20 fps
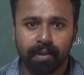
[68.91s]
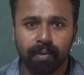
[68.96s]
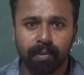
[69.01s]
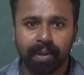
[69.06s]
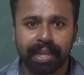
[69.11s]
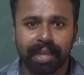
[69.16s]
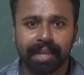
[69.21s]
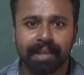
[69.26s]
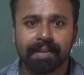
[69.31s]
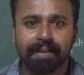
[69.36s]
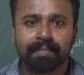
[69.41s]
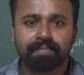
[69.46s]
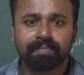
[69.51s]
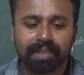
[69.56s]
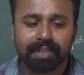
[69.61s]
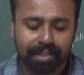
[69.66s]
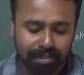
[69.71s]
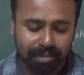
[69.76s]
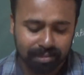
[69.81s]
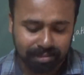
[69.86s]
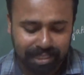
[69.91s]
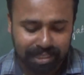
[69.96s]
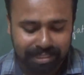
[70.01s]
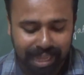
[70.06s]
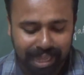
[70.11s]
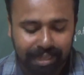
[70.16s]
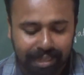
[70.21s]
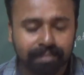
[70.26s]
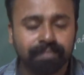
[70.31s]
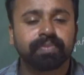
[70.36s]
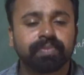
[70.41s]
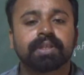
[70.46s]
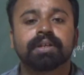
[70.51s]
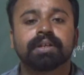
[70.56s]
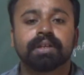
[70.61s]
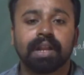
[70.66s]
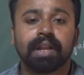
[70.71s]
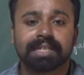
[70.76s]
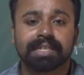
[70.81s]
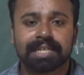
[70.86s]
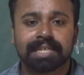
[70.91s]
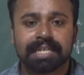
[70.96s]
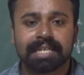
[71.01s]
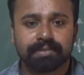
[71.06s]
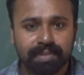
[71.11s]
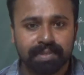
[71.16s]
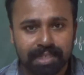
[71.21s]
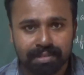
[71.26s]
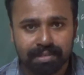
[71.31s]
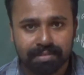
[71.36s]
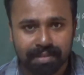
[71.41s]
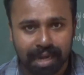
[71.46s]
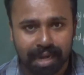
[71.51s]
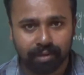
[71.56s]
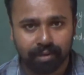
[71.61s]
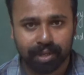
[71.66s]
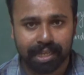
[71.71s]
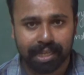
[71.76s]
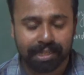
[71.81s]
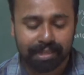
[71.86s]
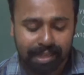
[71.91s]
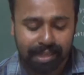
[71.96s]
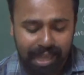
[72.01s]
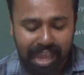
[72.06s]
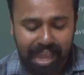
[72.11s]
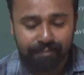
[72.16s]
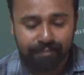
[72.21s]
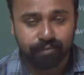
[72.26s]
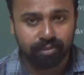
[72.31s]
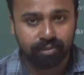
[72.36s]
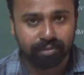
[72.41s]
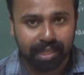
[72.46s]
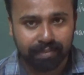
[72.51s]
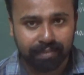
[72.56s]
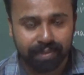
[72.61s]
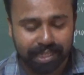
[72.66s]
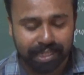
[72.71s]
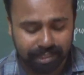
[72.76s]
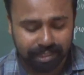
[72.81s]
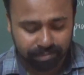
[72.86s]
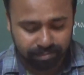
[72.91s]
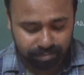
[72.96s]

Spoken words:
Okay, till that last class we learned. Okay, after all that we can